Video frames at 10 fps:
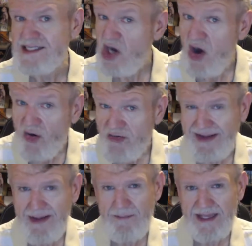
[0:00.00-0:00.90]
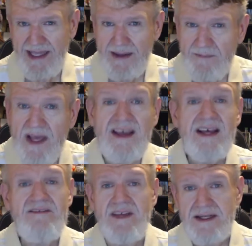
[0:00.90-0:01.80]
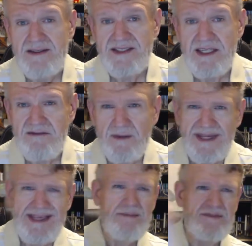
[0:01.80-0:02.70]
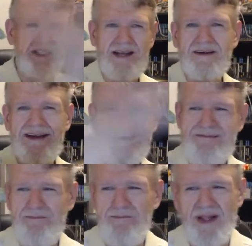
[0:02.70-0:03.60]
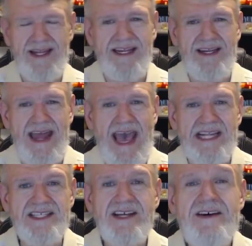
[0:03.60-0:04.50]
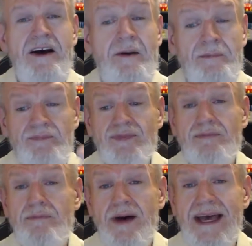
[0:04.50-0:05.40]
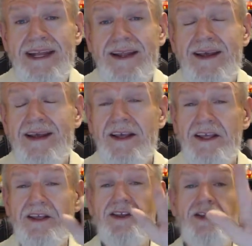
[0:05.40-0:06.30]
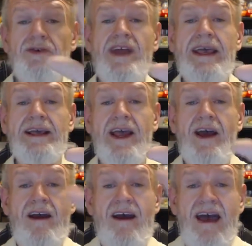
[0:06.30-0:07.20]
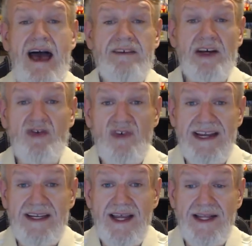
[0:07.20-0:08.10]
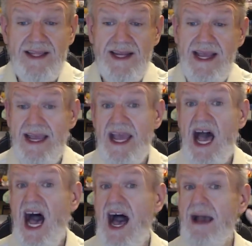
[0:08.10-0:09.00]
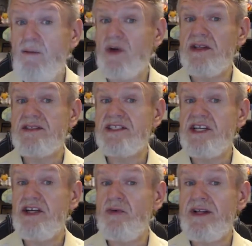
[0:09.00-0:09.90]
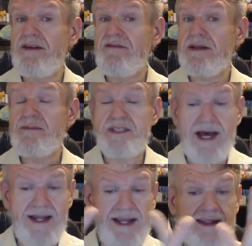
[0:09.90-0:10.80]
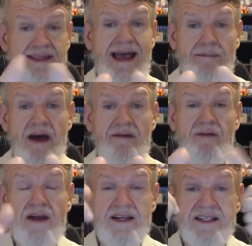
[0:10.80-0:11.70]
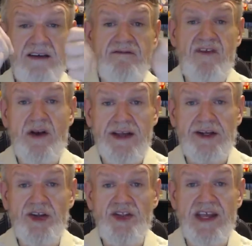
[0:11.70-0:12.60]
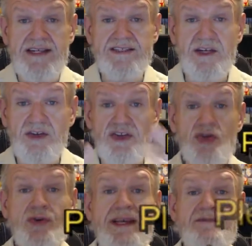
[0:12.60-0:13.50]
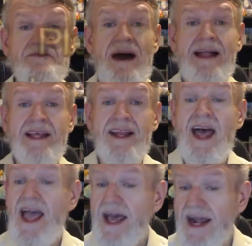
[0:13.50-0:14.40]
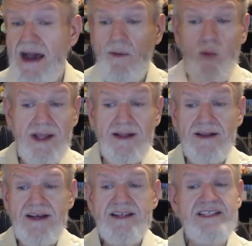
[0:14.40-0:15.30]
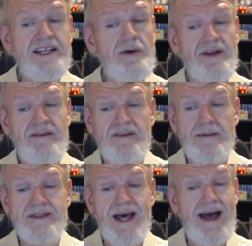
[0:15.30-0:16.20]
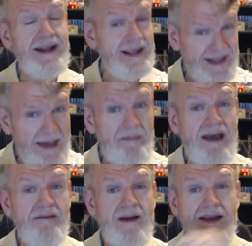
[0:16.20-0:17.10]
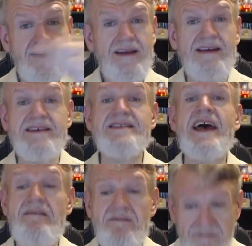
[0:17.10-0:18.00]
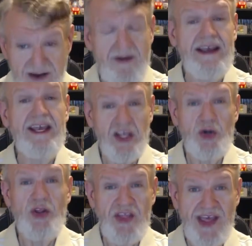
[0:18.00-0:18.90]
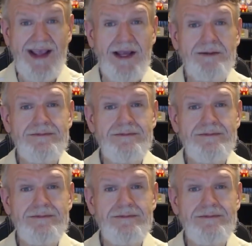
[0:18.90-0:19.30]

It's hard to get my game videos done for my game channel. Bloody gnats. But you take care. Have a great day today. I will see you on the flip side. And that, my friend, is a very good thing. So you keep smiling, and I will see you on the flip side. And that, my friend, is a very good thing.